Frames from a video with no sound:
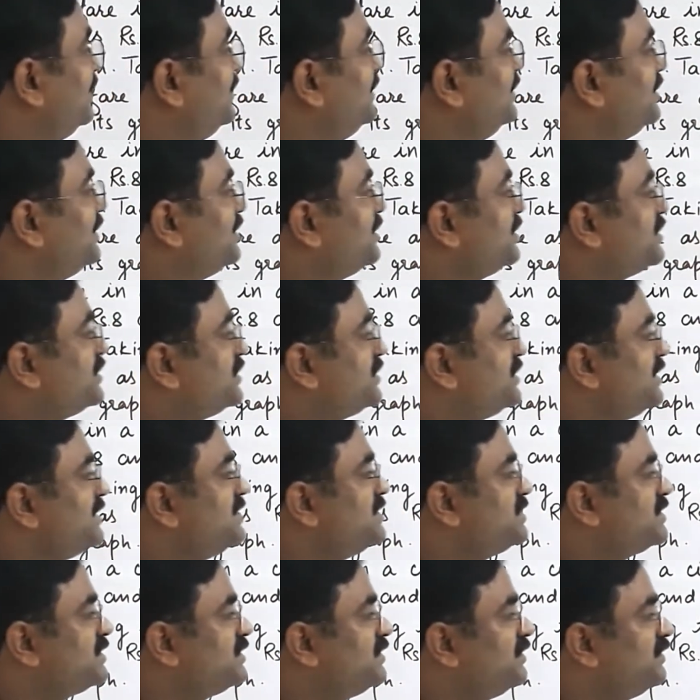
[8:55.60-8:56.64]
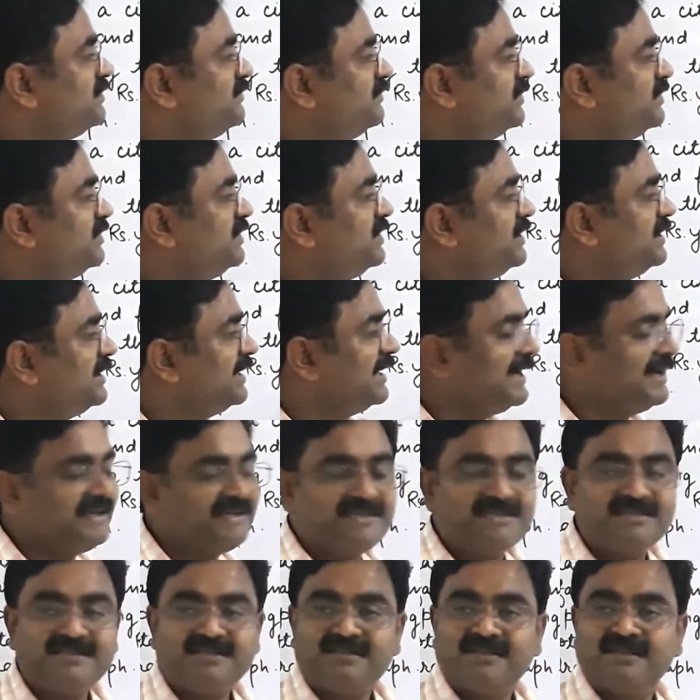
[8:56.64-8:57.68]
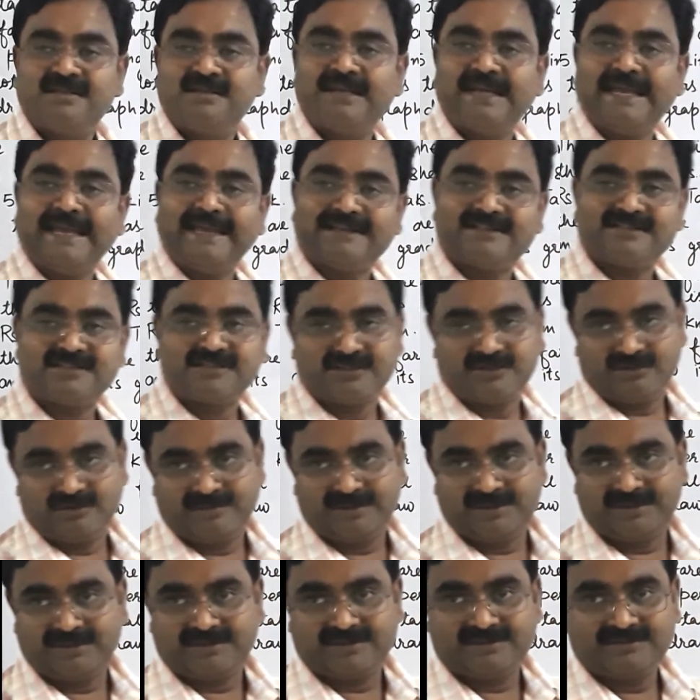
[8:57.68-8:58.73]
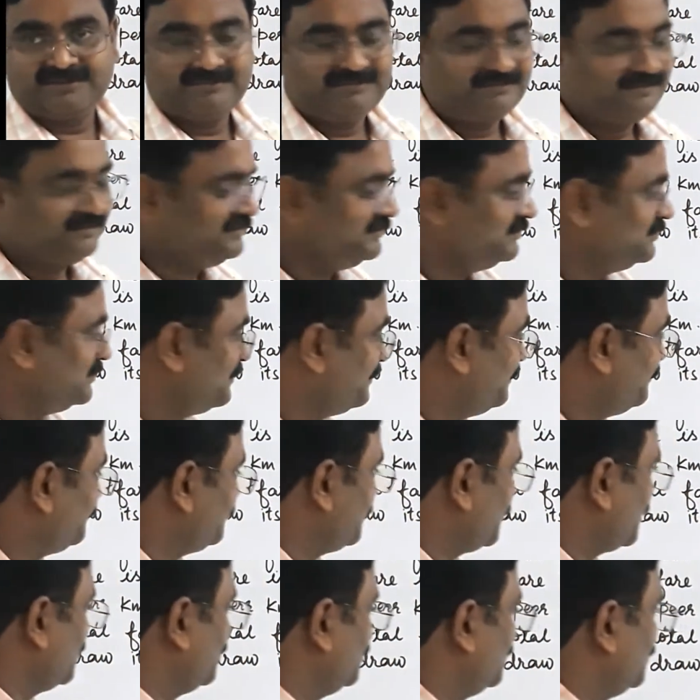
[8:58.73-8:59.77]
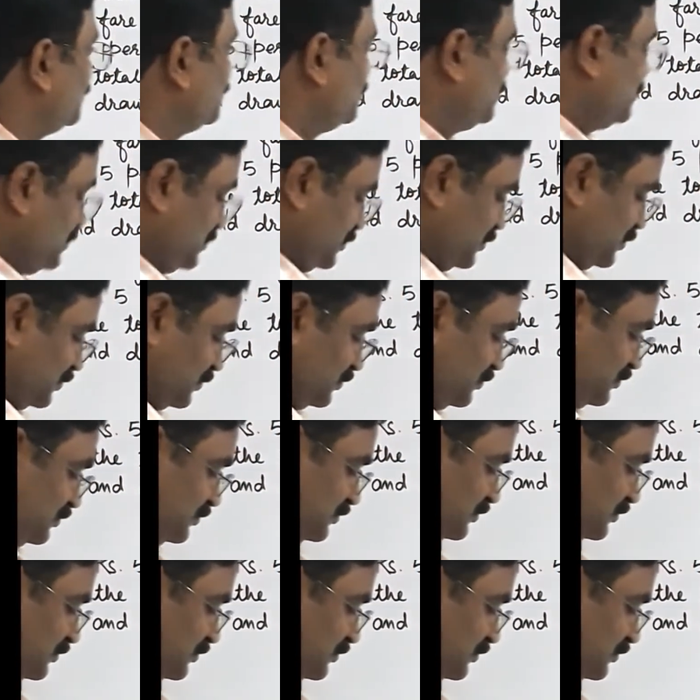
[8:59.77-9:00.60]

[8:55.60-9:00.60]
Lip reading: the distance covered as x kilometer. So